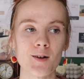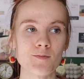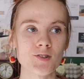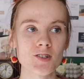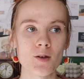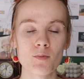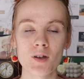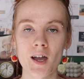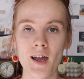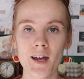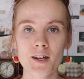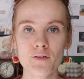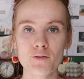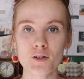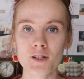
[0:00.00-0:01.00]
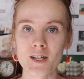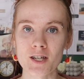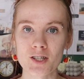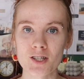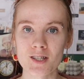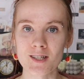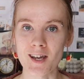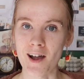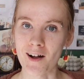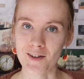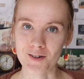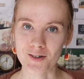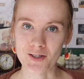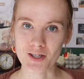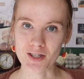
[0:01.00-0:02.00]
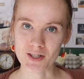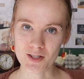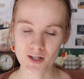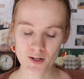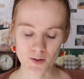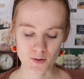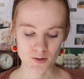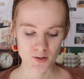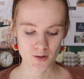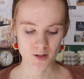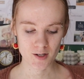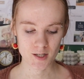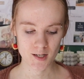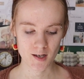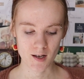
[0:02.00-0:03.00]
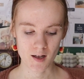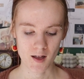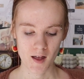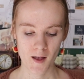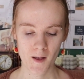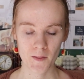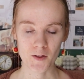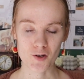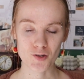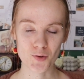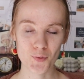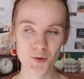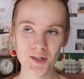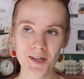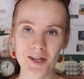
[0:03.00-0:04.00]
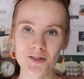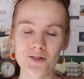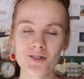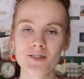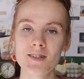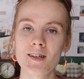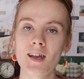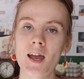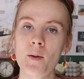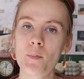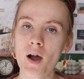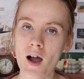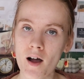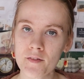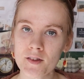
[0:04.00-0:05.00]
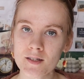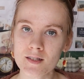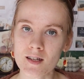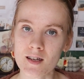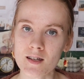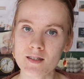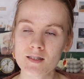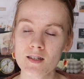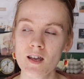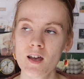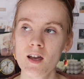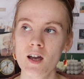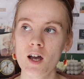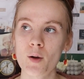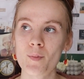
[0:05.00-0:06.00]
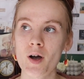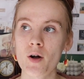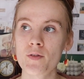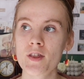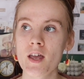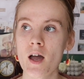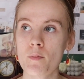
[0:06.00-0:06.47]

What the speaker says: some kind of relation to allergies too. So there's a really interesting hypothesis about the